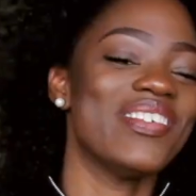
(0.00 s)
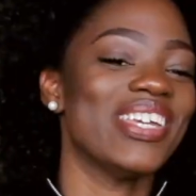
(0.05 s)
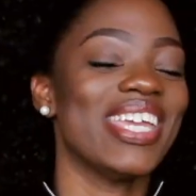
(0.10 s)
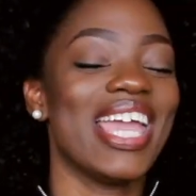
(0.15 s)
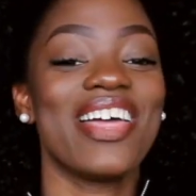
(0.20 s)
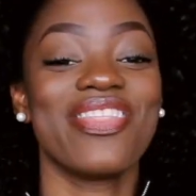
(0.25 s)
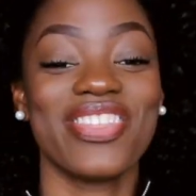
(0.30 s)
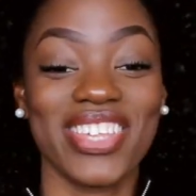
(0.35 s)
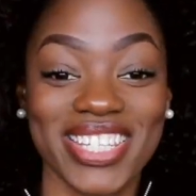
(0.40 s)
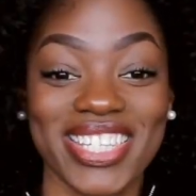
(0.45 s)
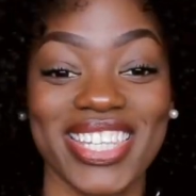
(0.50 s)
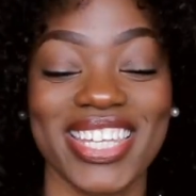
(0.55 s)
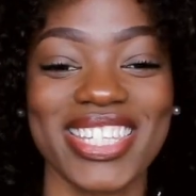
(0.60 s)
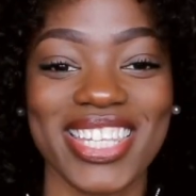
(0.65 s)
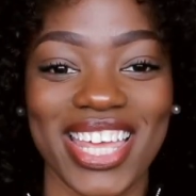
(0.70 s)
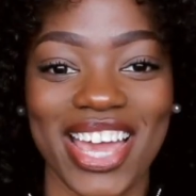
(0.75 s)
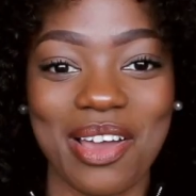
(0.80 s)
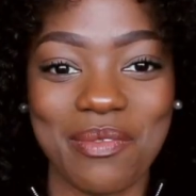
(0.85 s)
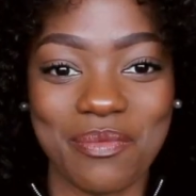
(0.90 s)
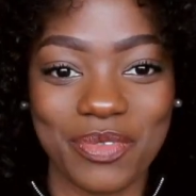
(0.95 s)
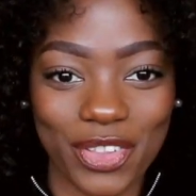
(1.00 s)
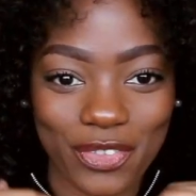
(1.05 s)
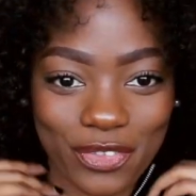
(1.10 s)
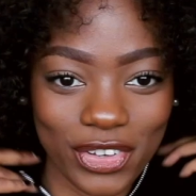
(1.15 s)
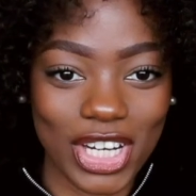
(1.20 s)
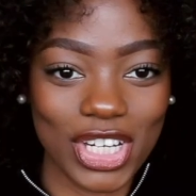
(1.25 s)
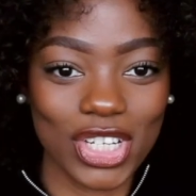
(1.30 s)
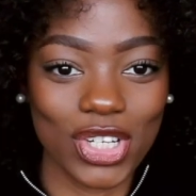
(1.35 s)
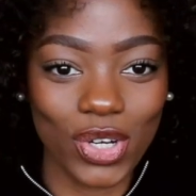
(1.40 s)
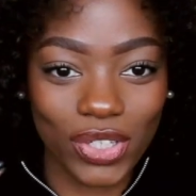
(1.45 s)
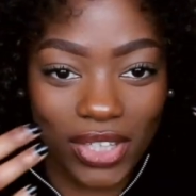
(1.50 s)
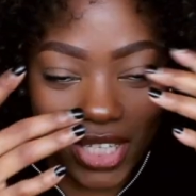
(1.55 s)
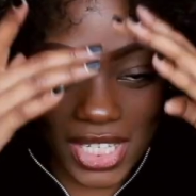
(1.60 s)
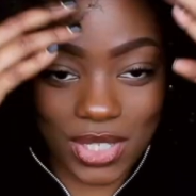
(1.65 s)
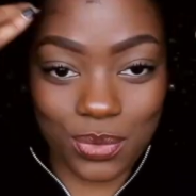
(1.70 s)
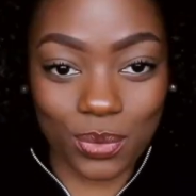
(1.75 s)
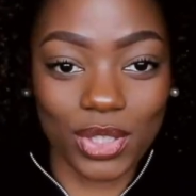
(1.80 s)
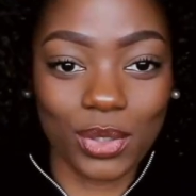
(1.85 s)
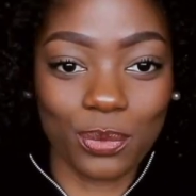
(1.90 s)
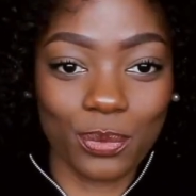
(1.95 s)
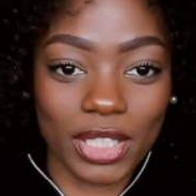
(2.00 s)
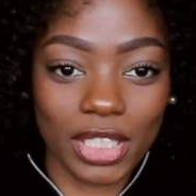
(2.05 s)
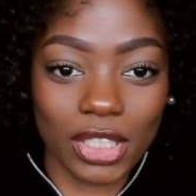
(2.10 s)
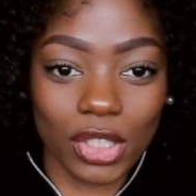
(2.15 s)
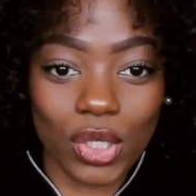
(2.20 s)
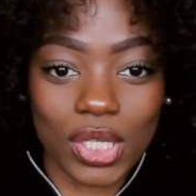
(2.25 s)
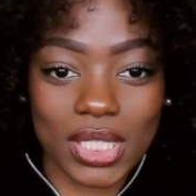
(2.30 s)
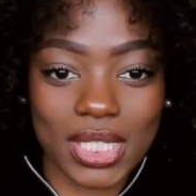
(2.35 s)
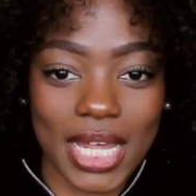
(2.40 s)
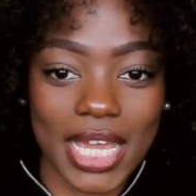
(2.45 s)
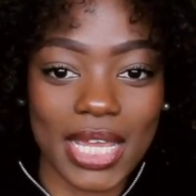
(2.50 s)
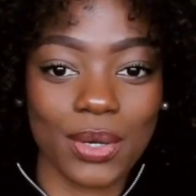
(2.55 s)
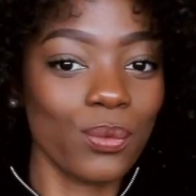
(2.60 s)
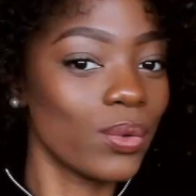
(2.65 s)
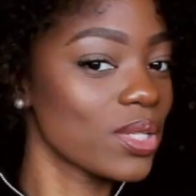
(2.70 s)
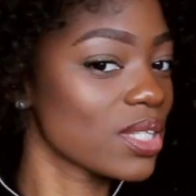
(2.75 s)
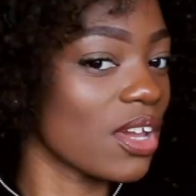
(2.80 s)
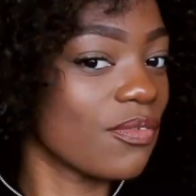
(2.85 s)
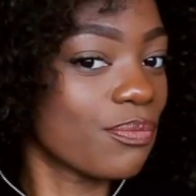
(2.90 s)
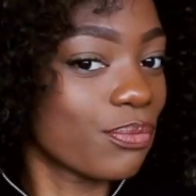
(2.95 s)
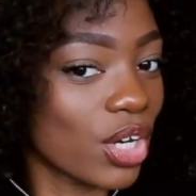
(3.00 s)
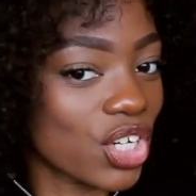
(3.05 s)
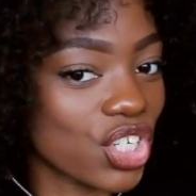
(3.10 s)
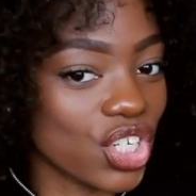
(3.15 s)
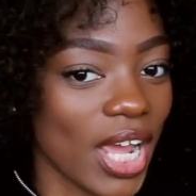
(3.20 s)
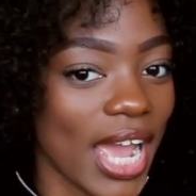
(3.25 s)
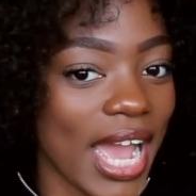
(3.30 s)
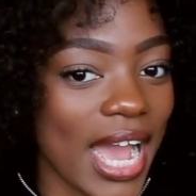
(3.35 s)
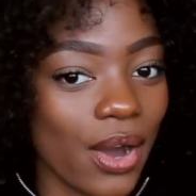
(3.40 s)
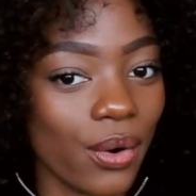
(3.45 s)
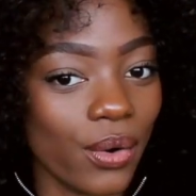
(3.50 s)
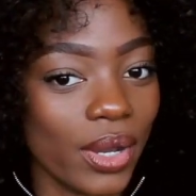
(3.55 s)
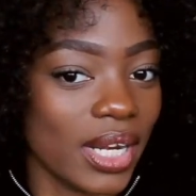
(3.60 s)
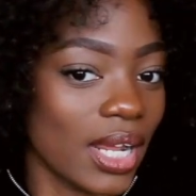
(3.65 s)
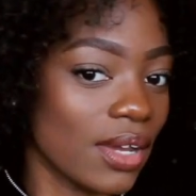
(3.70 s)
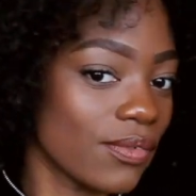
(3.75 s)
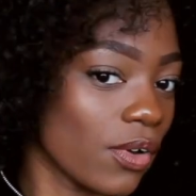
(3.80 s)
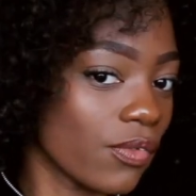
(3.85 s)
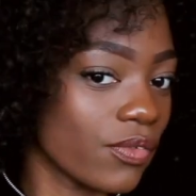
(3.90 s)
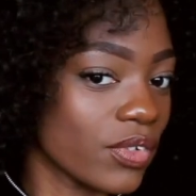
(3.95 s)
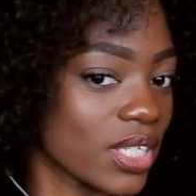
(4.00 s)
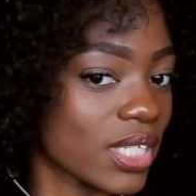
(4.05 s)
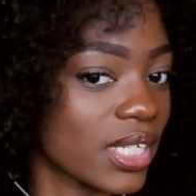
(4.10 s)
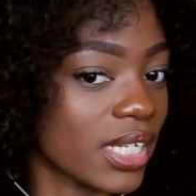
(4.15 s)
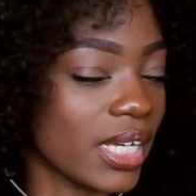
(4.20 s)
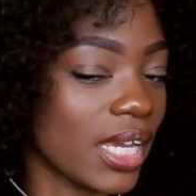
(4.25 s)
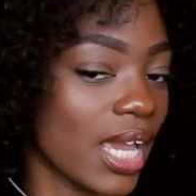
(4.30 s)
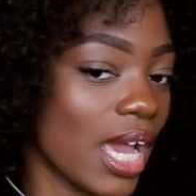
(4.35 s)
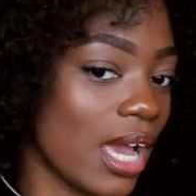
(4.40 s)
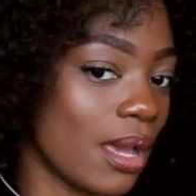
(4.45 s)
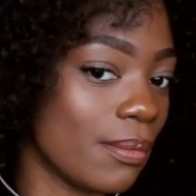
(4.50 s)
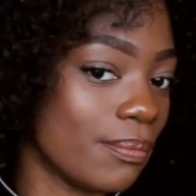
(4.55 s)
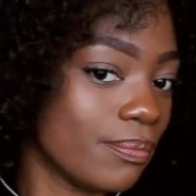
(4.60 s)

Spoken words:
But yeah, this is the finished look. This is what the wig looks like once I've brushed it out, and I've obviously